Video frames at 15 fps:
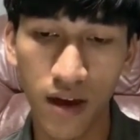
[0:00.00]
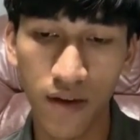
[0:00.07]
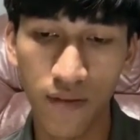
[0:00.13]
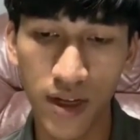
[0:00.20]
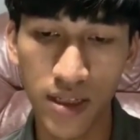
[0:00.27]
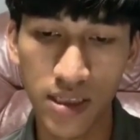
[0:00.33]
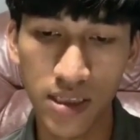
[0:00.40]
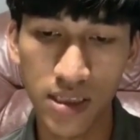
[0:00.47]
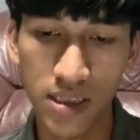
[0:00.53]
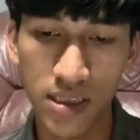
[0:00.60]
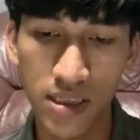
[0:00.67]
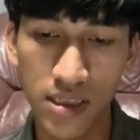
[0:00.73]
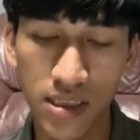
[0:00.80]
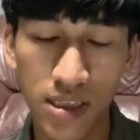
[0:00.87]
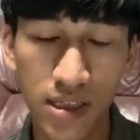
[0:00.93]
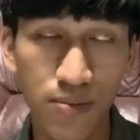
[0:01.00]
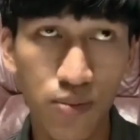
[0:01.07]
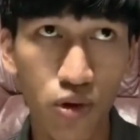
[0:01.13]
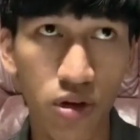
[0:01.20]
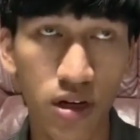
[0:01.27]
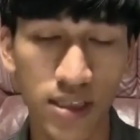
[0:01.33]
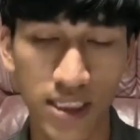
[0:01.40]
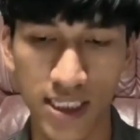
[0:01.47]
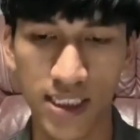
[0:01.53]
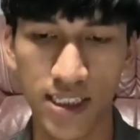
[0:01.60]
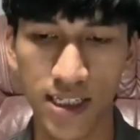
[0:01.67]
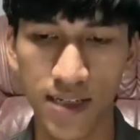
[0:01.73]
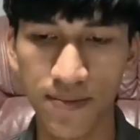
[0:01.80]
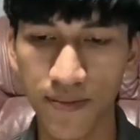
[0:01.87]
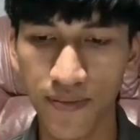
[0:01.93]
vestibular
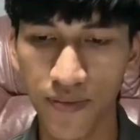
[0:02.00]
system,